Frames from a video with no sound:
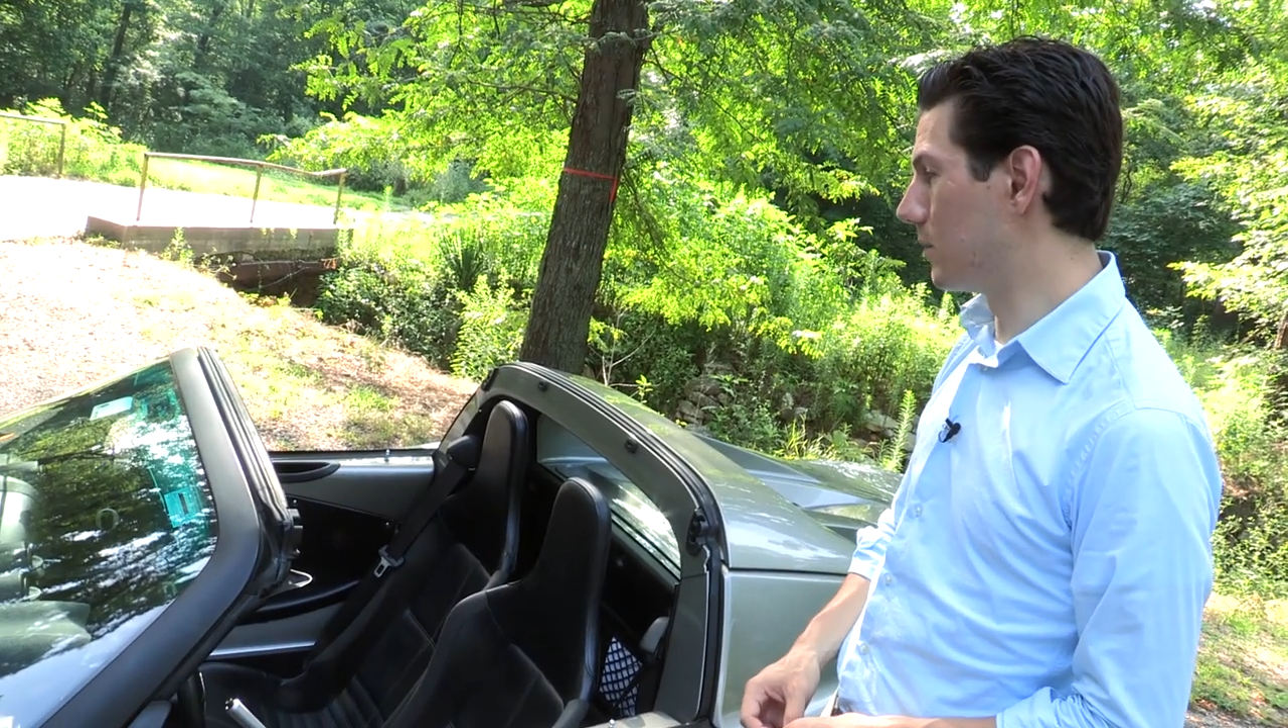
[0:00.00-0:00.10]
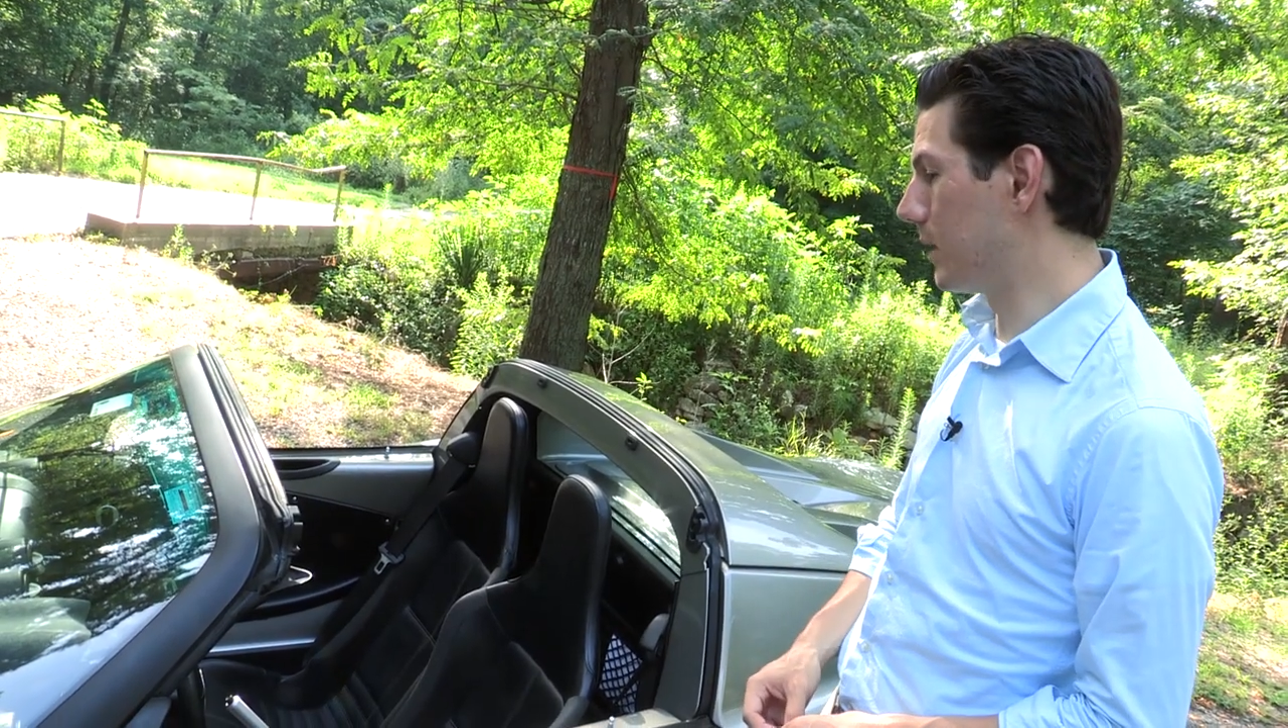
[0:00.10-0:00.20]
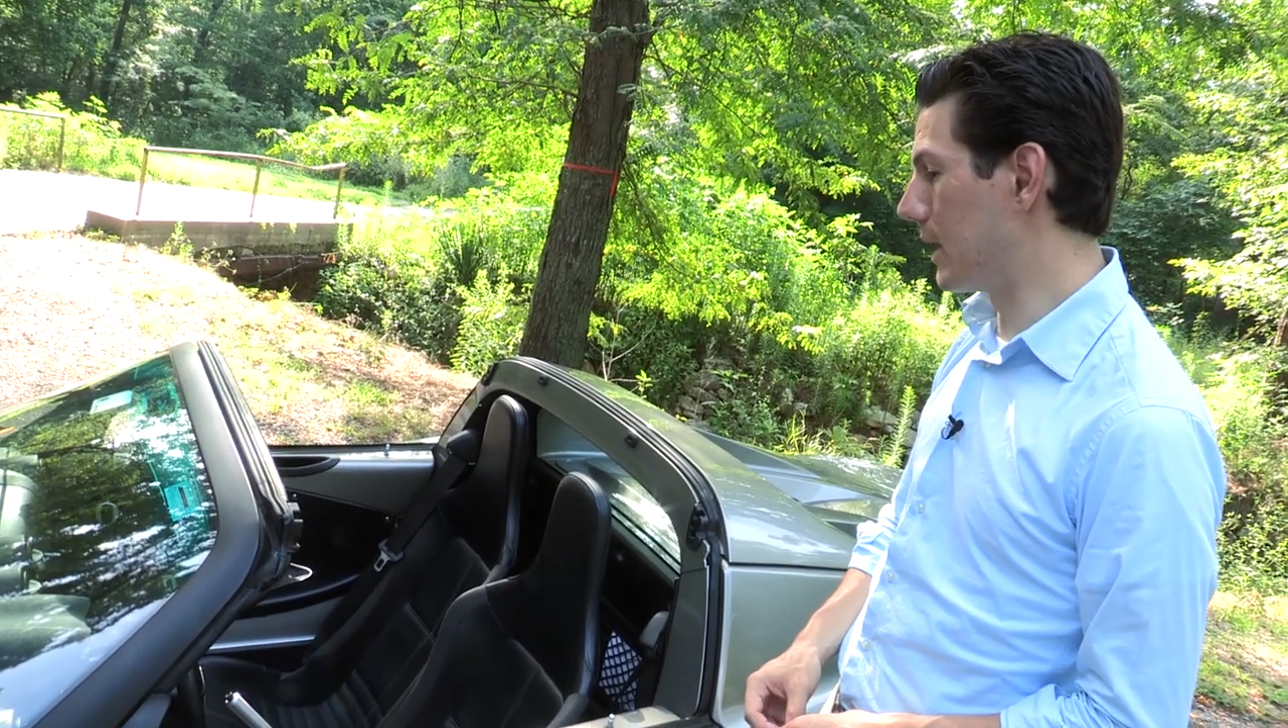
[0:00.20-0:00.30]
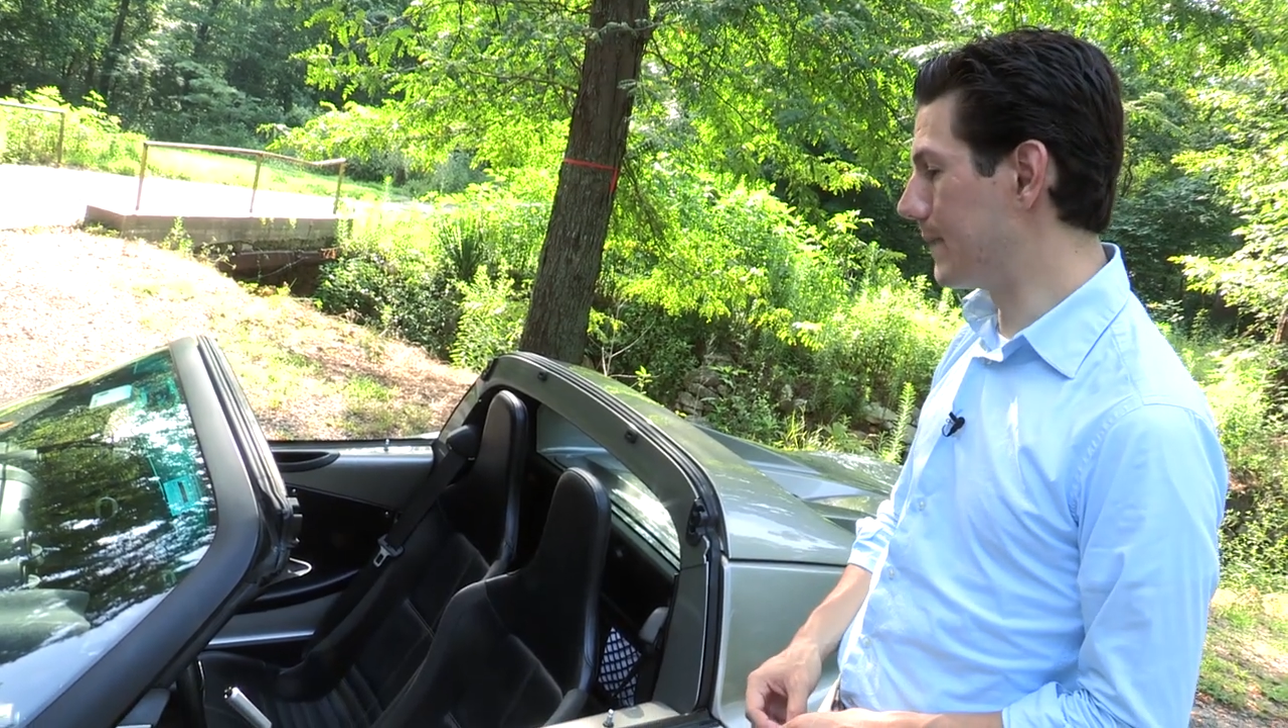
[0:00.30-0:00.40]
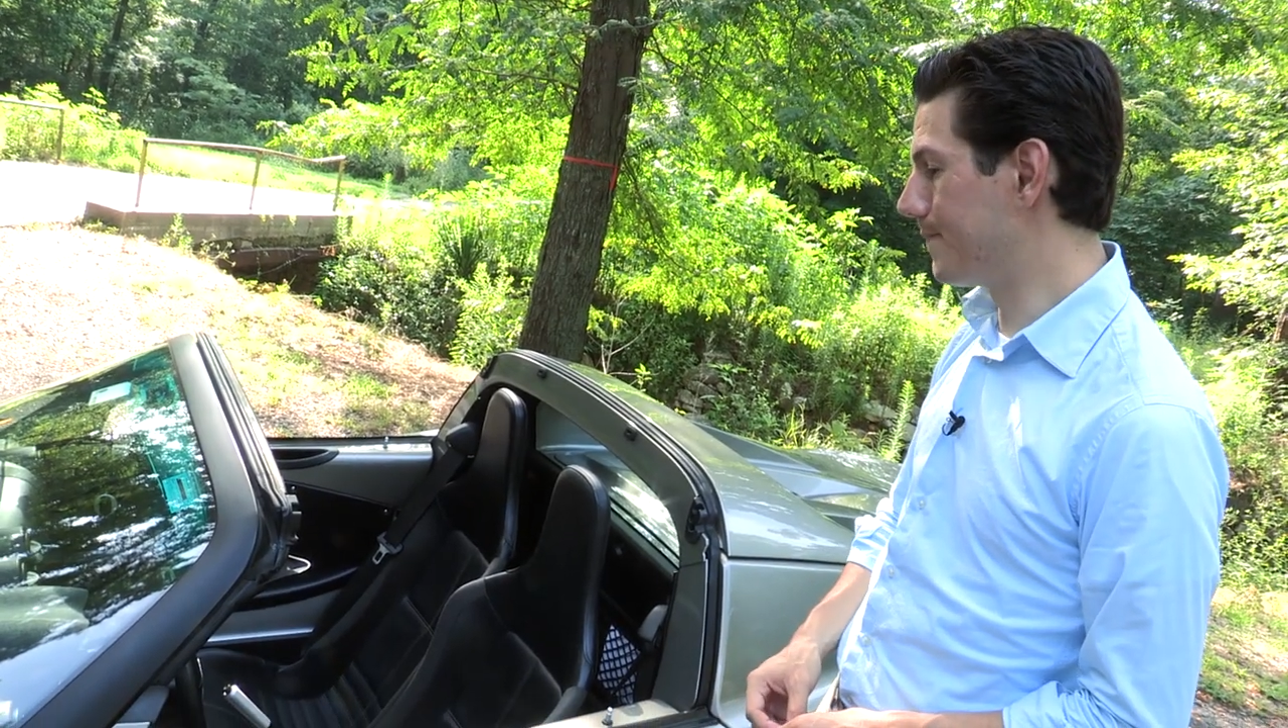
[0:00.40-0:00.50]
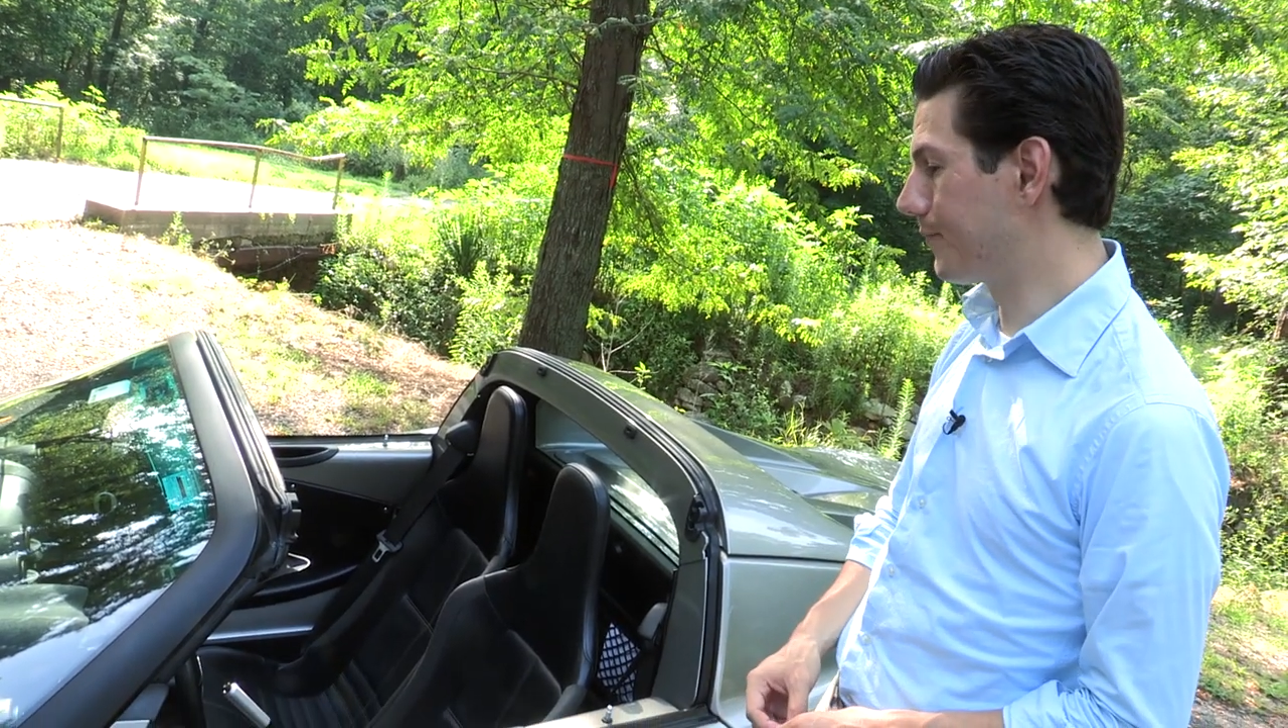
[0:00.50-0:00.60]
by.